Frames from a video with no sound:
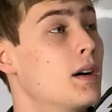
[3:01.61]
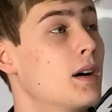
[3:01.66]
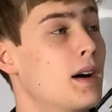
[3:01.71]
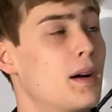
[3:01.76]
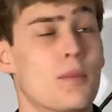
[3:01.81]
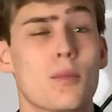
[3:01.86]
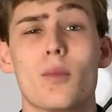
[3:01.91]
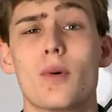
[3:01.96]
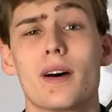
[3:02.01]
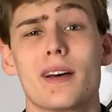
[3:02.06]

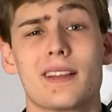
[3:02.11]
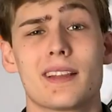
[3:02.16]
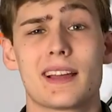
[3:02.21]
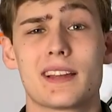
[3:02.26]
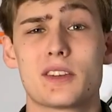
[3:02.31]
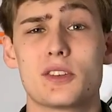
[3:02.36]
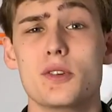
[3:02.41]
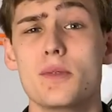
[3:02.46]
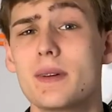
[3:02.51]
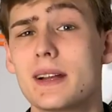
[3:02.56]
I'm
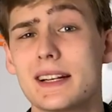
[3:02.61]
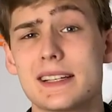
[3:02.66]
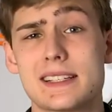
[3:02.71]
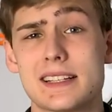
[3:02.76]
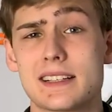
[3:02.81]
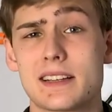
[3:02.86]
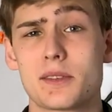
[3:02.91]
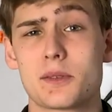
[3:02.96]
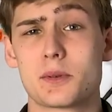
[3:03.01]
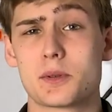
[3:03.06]
like 2 minutes
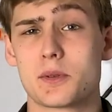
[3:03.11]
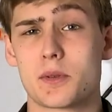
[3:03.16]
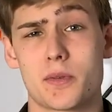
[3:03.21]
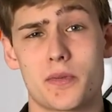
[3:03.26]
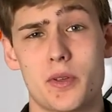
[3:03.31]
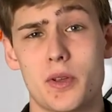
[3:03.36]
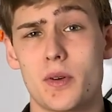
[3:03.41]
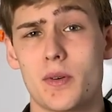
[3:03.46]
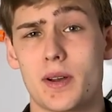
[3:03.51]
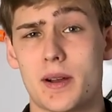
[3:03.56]
into this
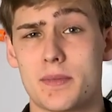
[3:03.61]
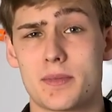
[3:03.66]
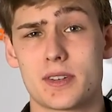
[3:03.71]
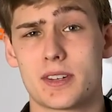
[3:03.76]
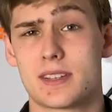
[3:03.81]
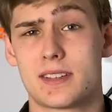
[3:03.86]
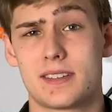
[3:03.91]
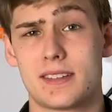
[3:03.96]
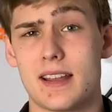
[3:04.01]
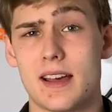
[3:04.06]
review and I'm
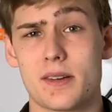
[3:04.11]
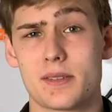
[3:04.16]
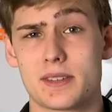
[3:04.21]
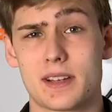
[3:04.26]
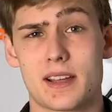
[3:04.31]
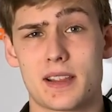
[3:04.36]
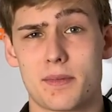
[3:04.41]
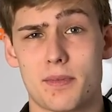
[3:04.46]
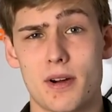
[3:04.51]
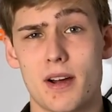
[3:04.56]
just now
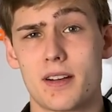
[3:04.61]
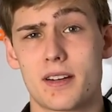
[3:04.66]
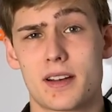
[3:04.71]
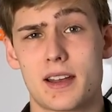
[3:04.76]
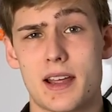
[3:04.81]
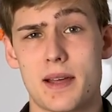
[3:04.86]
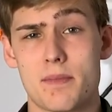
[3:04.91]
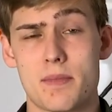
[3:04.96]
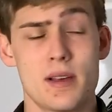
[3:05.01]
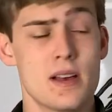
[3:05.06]
saying the product
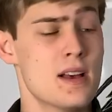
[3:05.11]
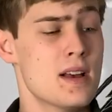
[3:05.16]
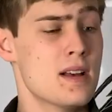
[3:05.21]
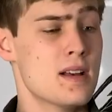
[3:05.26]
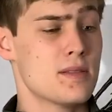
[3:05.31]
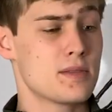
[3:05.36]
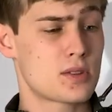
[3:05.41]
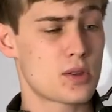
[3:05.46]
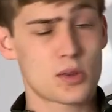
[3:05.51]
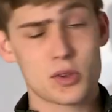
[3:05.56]
name.
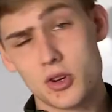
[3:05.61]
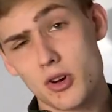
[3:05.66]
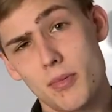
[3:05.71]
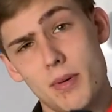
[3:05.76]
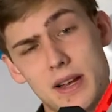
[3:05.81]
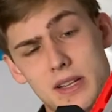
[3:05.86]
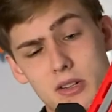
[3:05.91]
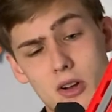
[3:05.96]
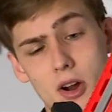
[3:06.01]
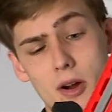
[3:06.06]
So the
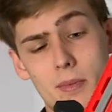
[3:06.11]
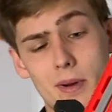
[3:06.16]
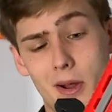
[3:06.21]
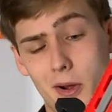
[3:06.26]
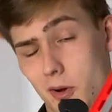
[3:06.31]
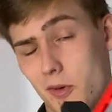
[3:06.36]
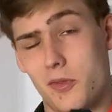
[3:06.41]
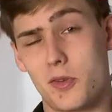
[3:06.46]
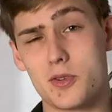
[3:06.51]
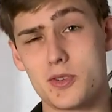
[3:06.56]
Turbine SCAR by
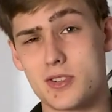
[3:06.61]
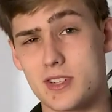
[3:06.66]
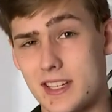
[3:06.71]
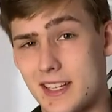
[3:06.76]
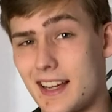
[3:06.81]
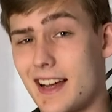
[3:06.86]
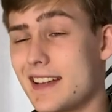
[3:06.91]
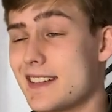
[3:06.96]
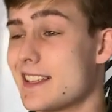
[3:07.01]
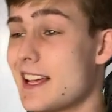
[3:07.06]
Old Fusion
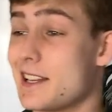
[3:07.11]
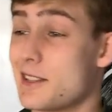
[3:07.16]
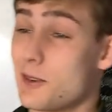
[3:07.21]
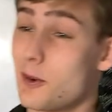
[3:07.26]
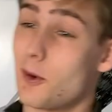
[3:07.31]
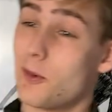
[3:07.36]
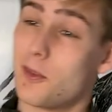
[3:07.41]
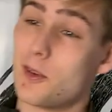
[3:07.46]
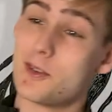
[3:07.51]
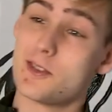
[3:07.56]
Designs, that's
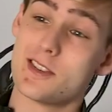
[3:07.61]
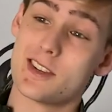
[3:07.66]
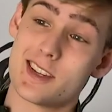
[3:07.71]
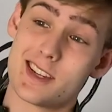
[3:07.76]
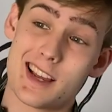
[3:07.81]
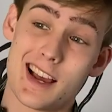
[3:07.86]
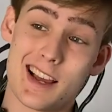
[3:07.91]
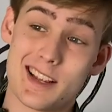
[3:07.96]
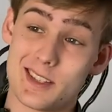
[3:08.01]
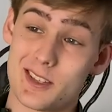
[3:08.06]
Old Fusion
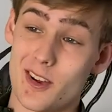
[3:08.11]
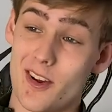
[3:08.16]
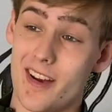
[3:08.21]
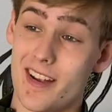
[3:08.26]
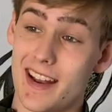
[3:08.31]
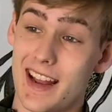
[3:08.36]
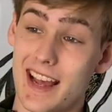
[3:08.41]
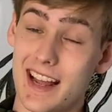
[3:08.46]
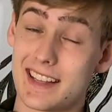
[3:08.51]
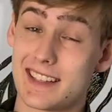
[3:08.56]
Designs
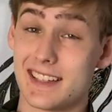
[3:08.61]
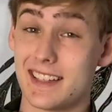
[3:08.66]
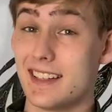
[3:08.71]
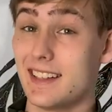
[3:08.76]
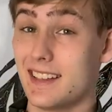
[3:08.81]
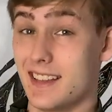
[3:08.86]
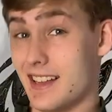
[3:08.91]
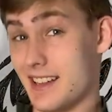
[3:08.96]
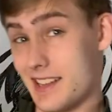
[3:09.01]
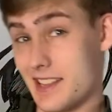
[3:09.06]
on
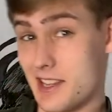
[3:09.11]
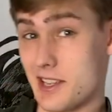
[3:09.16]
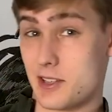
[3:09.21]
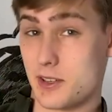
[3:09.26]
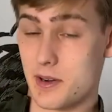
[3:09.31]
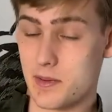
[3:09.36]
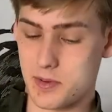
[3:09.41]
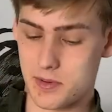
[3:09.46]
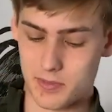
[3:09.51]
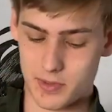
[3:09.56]
Etsy, link in the
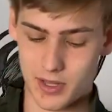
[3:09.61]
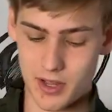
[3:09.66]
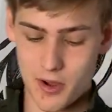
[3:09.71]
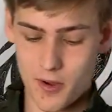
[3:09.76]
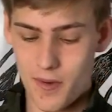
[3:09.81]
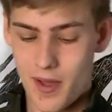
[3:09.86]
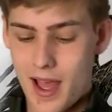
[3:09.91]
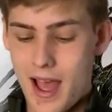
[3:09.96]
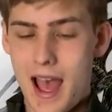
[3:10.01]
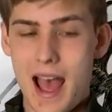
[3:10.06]
description
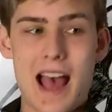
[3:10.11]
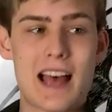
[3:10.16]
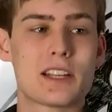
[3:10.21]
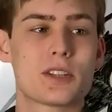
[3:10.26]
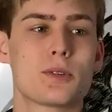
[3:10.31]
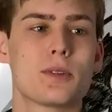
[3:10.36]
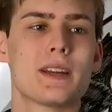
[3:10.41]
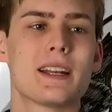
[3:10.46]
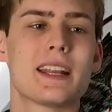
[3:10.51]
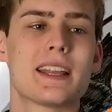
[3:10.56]
below, has
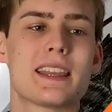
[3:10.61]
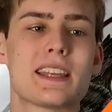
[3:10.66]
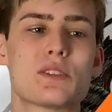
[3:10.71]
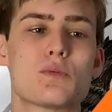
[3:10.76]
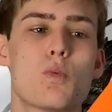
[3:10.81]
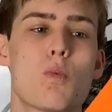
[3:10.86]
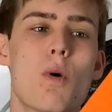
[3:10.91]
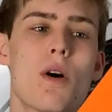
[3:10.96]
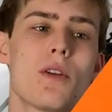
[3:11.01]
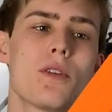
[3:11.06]
created this
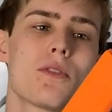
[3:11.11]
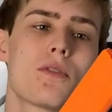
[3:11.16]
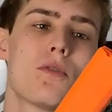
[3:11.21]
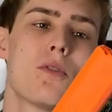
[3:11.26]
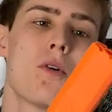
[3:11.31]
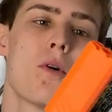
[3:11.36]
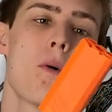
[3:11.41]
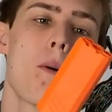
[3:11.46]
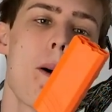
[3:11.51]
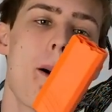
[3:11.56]

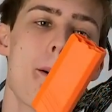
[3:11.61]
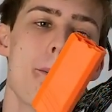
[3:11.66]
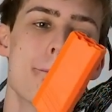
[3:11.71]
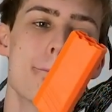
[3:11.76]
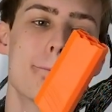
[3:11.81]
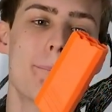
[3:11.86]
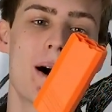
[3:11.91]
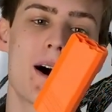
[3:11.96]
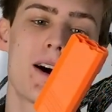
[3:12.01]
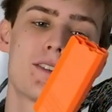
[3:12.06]
wonderful
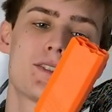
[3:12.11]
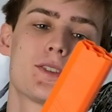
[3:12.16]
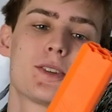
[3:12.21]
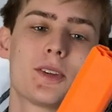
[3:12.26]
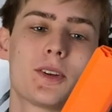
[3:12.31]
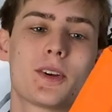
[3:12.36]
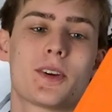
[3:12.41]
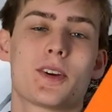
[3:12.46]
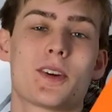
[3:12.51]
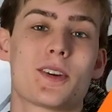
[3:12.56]

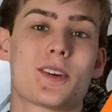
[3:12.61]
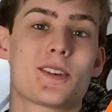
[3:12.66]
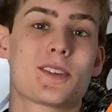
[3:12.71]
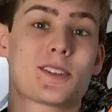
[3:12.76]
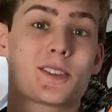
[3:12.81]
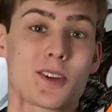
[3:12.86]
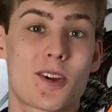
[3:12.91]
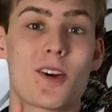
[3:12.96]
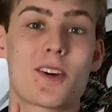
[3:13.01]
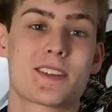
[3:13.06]
modular
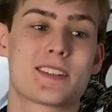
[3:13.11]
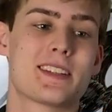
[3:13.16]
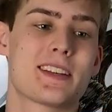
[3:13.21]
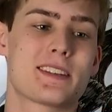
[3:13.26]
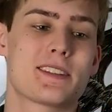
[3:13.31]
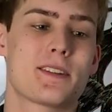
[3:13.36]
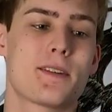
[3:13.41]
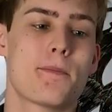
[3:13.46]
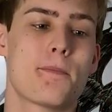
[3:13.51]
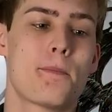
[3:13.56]
SCAR
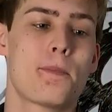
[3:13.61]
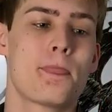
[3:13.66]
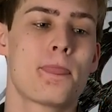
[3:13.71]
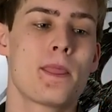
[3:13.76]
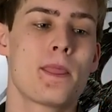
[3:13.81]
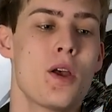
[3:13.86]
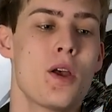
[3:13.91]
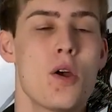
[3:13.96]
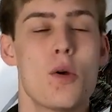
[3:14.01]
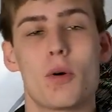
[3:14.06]
system,
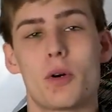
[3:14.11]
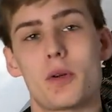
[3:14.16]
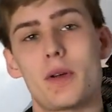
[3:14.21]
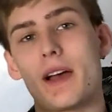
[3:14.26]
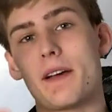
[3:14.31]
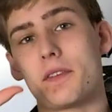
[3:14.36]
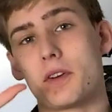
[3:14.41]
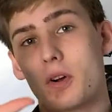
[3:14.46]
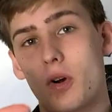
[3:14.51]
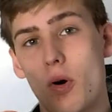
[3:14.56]
where you
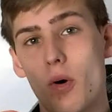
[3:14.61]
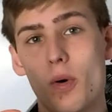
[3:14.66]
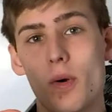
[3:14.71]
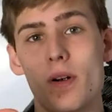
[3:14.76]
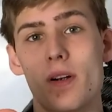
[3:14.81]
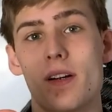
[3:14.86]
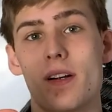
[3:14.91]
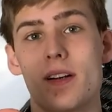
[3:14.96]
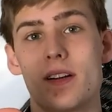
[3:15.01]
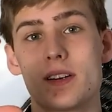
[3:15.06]
have a
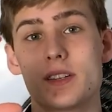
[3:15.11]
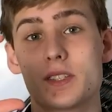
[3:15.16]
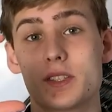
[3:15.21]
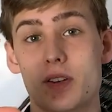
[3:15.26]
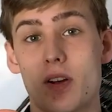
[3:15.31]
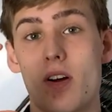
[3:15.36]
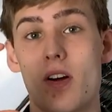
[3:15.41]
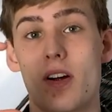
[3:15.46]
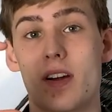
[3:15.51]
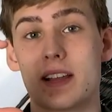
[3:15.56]
core
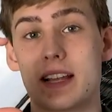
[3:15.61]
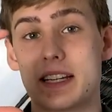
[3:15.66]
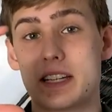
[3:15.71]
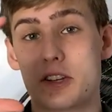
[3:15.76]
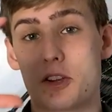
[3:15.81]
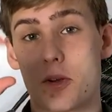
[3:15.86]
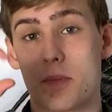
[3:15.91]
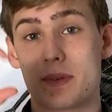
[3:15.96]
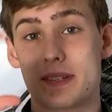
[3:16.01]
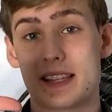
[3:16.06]
SCAR that
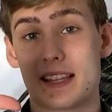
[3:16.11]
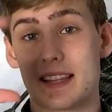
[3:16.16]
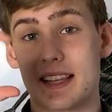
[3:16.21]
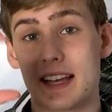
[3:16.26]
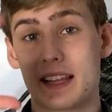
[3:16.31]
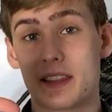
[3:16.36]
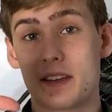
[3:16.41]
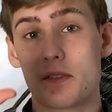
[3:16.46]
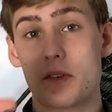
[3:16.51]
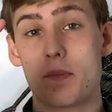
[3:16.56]
determines the
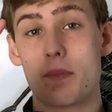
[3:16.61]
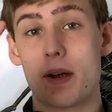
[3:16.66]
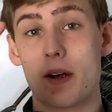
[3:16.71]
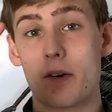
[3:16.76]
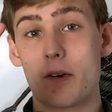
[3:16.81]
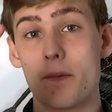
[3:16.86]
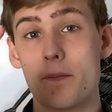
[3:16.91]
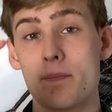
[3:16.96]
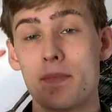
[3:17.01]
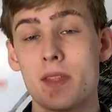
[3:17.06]
length of your
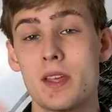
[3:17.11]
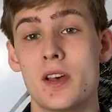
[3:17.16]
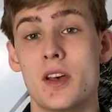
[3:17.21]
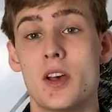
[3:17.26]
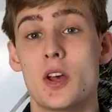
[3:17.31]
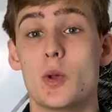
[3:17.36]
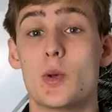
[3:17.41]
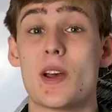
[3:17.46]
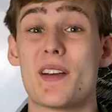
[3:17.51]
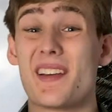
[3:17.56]
barrel,
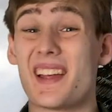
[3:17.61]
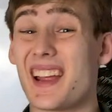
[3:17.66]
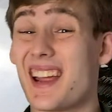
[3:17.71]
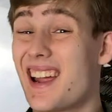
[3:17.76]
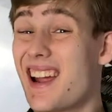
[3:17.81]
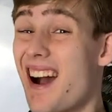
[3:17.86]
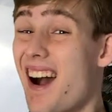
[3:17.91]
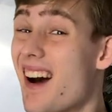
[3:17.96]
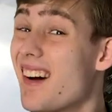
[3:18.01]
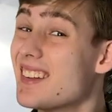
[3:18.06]
you have a
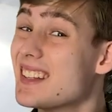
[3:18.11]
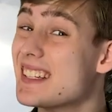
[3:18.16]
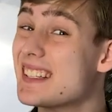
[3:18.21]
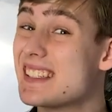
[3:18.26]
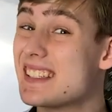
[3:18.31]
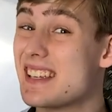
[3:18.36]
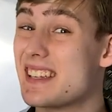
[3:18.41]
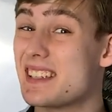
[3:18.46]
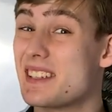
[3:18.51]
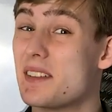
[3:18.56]
collet
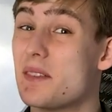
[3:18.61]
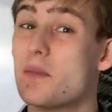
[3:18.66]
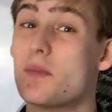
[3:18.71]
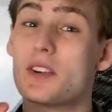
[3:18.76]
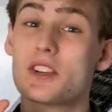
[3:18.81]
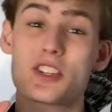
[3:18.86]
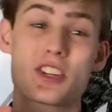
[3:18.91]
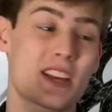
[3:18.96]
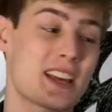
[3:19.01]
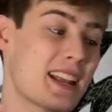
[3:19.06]
system
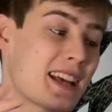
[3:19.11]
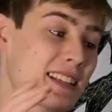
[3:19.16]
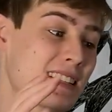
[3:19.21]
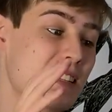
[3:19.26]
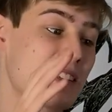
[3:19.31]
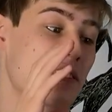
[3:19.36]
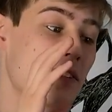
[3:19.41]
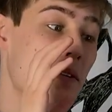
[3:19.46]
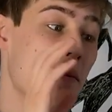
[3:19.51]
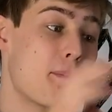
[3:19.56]
which connects
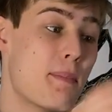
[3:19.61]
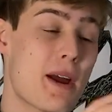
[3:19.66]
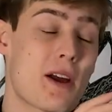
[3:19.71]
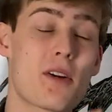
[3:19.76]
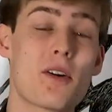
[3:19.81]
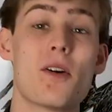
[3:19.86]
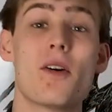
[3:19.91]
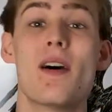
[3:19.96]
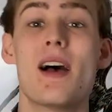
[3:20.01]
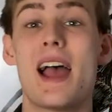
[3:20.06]
it to the
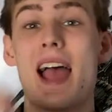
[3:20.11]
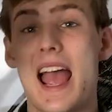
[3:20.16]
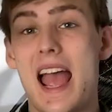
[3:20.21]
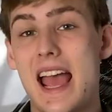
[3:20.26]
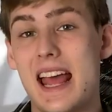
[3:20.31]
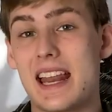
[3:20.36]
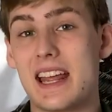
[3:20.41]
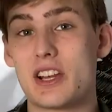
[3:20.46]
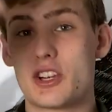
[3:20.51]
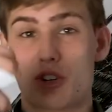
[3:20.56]
barrel,
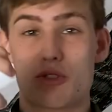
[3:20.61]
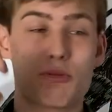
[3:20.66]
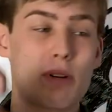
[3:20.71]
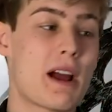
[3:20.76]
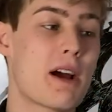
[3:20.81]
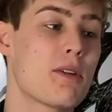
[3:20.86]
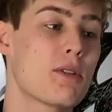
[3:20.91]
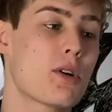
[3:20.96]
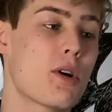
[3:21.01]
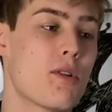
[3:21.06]
and a
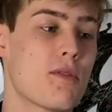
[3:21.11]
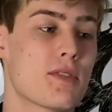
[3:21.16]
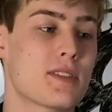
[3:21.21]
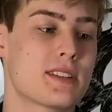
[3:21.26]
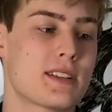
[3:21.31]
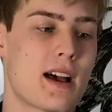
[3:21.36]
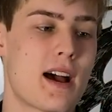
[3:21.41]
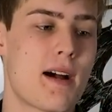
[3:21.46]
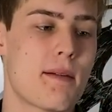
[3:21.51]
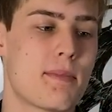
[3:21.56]
shroud over
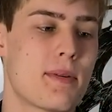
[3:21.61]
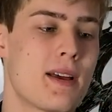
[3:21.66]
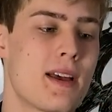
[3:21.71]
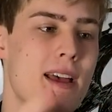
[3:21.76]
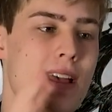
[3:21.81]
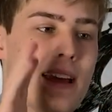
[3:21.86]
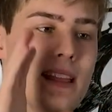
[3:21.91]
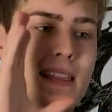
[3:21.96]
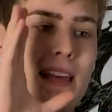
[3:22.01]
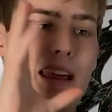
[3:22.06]
top
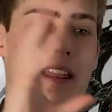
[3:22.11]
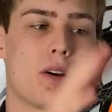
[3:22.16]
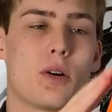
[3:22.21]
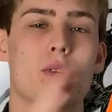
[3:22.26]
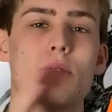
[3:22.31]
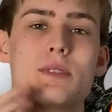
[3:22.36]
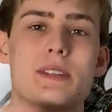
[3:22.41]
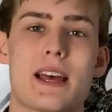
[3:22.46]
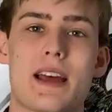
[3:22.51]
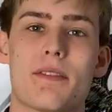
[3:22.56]
that
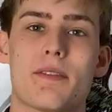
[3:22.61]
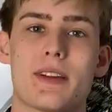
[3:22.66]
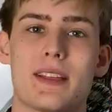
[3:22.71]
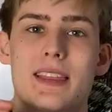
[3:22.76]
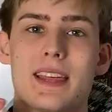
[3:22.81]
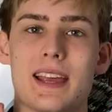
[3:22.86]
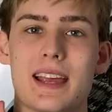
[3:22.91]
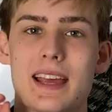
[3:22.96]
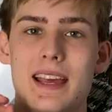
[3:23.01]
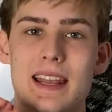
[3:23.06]
holds
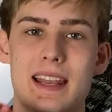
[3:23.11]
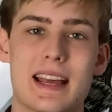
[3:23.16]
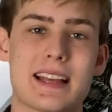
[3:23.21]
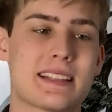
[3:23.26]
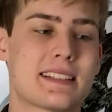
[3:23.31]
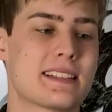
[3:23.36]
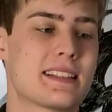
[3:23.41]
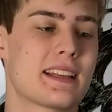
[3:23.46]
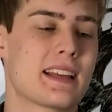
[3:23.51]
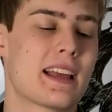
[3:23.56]
everything
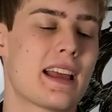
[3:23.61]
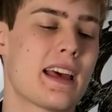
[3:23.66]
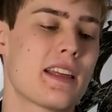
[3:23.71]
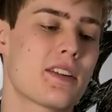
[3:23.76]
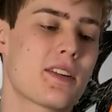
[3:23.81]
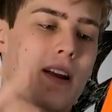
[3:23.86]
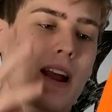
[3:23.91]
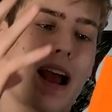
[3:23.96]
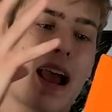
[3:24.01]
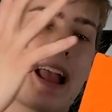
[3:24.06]
nice
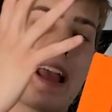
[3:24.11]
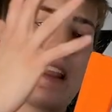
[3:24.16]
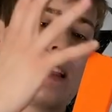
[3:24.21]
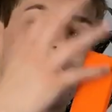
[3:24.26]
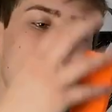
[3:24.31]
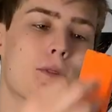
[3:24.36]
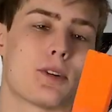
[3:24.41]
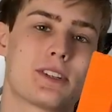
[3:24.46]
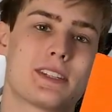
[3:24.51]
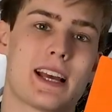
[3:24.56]
together
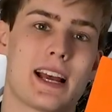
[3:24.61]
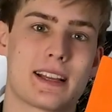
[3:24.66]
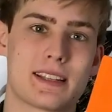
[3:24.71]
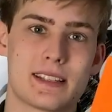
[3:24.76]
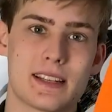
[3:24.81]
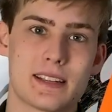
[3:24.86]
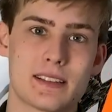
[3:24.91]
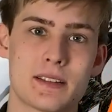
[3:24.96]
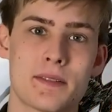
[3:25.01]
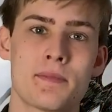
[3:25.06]
and protects
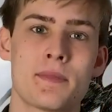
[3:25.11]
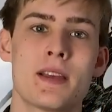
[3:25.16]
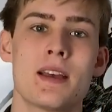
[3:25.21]
it.